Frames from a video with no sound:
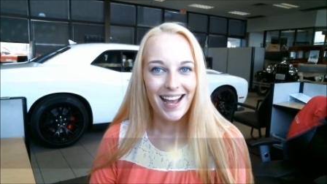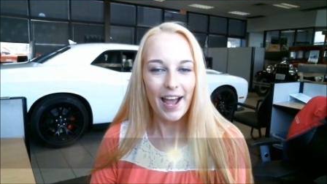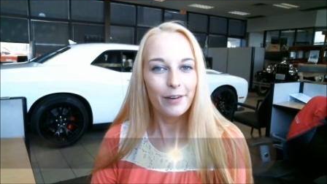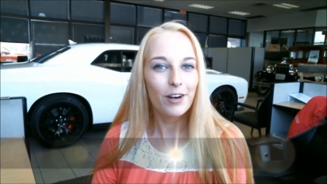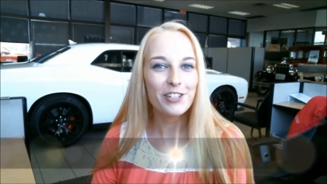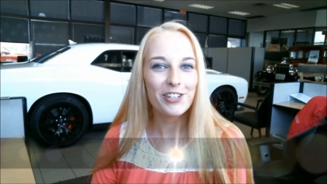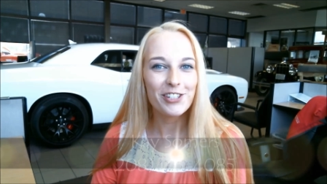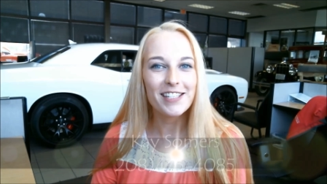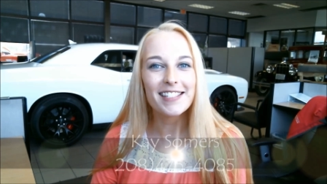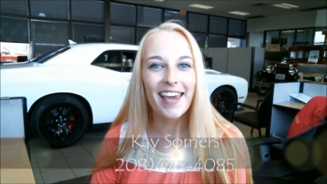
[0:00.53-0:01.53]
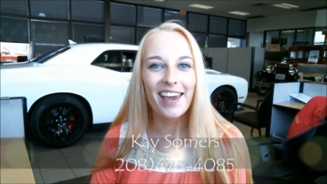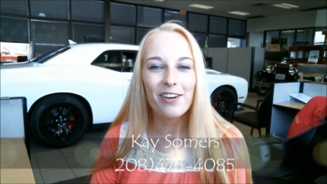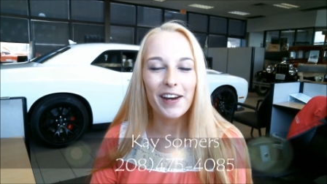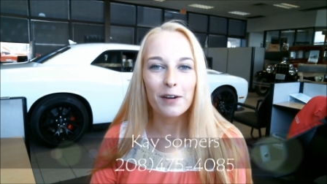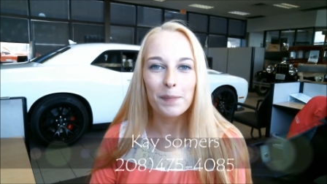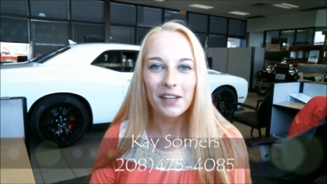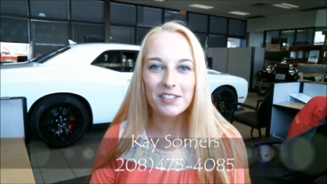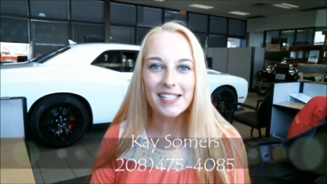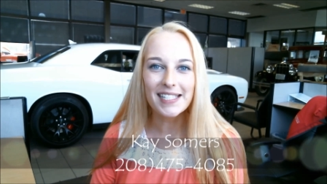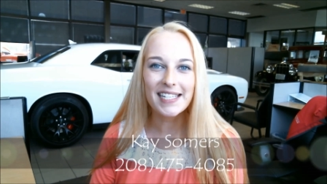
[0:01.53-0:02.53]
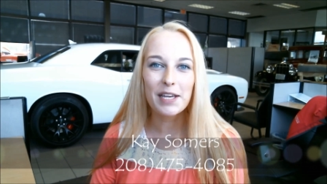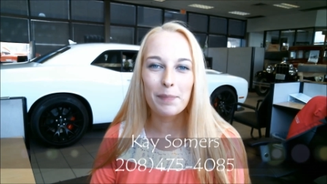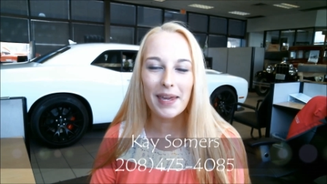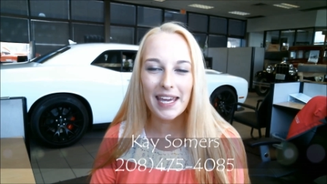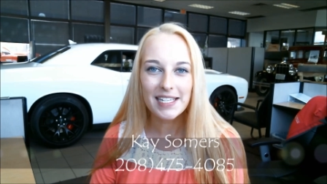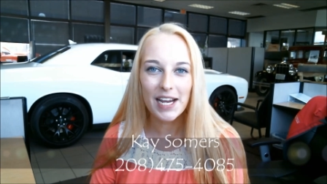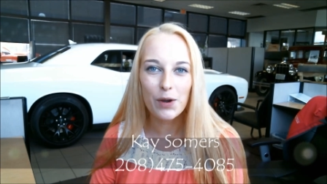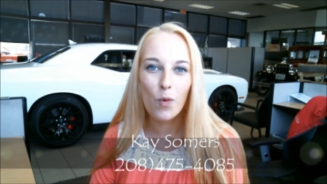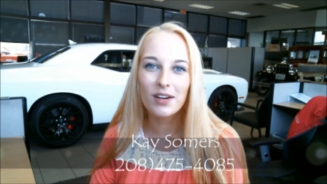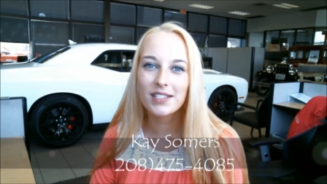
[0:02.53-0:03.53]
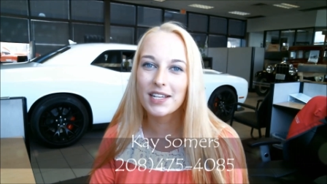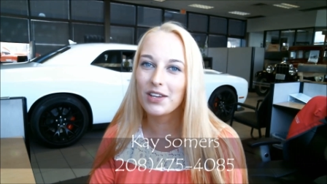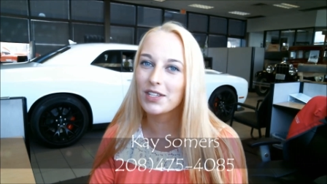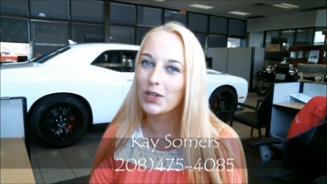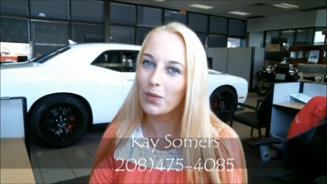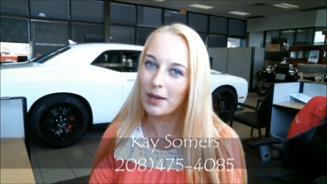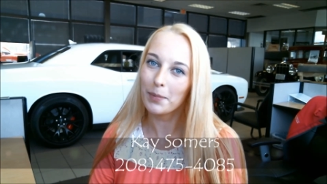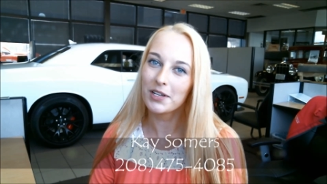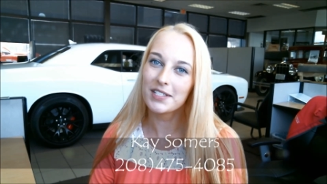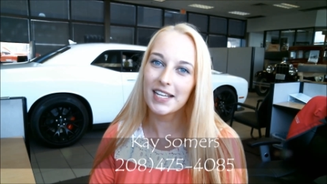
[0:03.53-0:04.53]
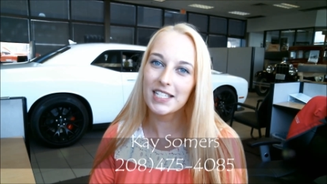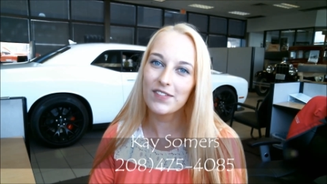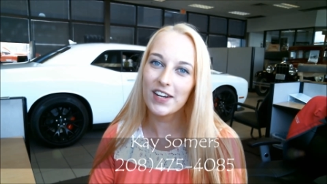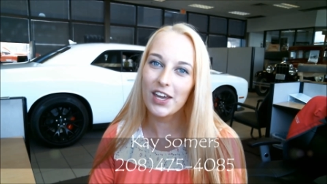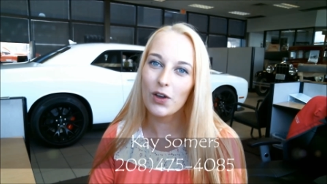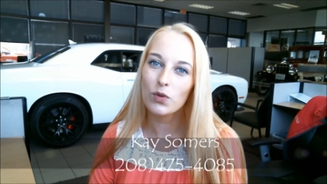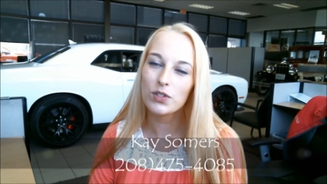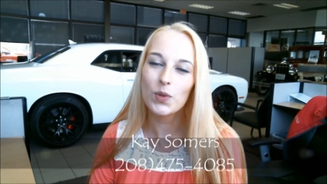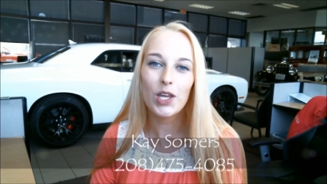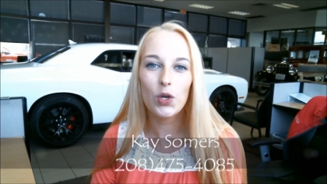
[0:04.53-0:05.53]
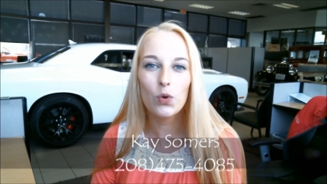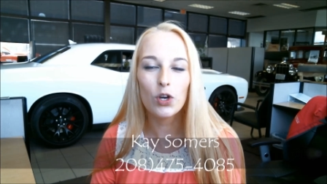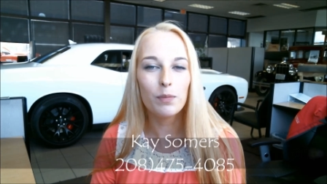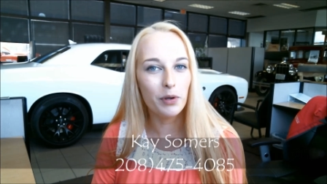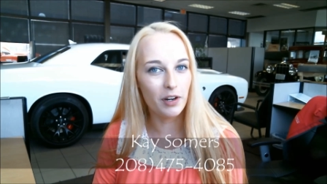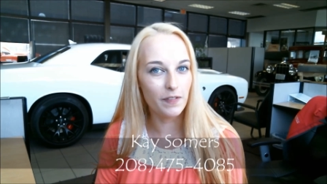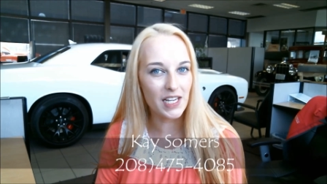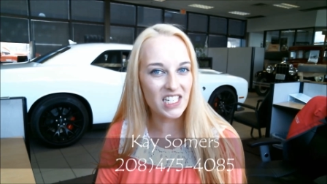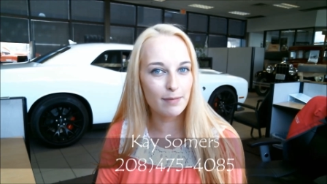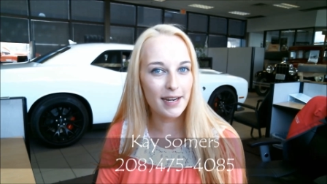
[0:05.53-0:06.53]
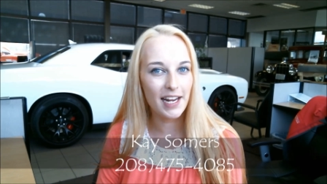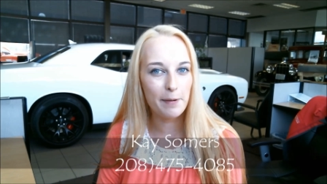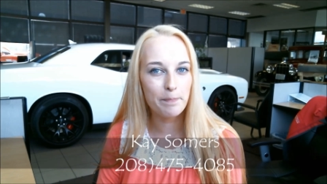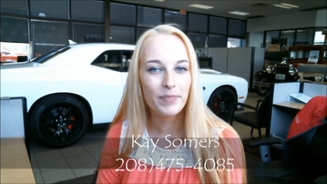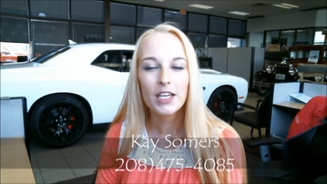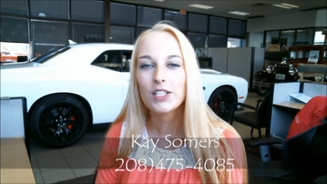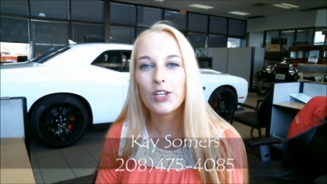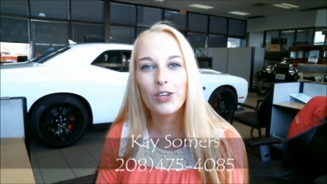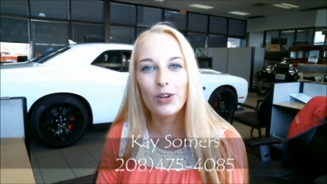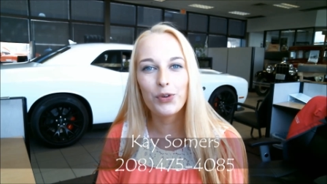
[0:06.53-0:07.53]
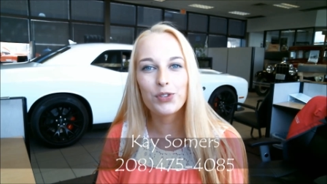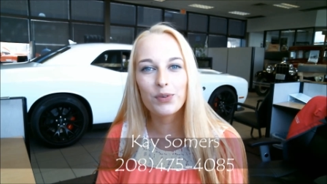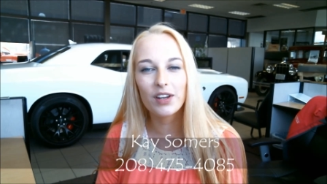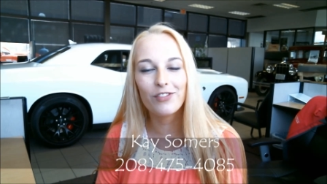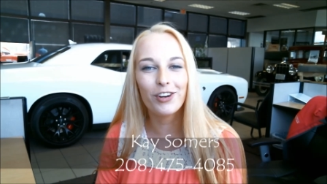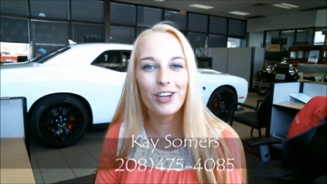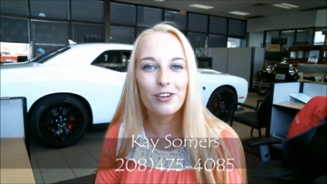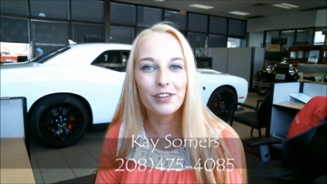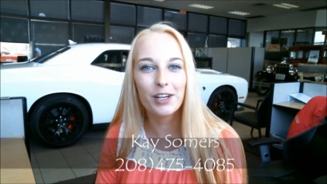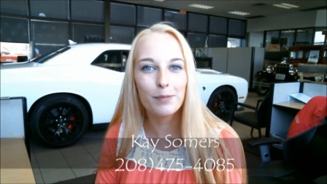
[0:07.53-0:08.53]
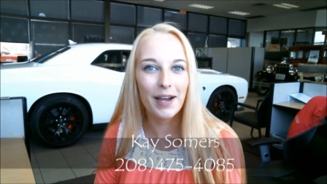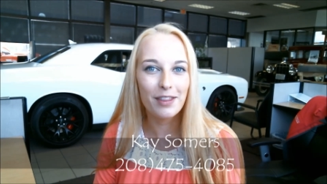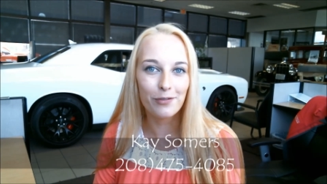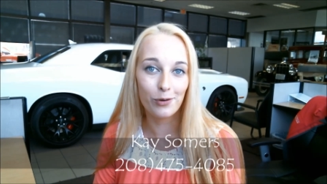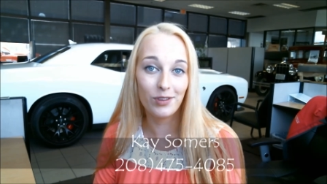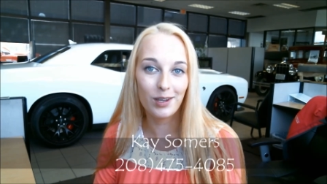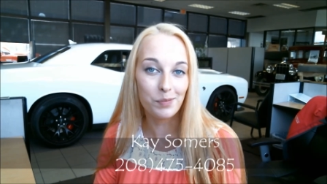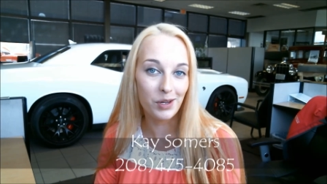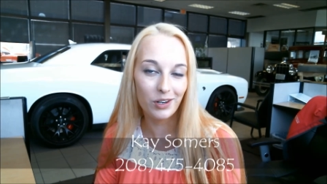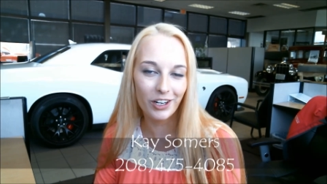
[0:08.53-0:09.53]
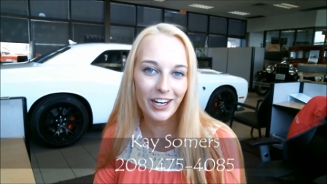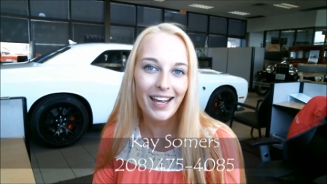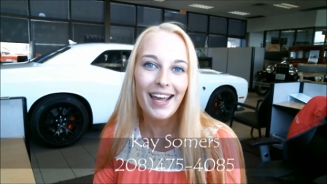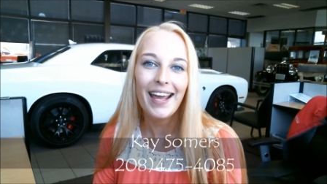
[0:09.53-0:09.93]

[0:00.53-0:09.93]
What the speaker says: Hi Roger, this is Kay over here at Peterson Stampede. I wanted to send you this quick personalized video so that you could put a face to my name so you know who's working for you over here behind the phone and the computer.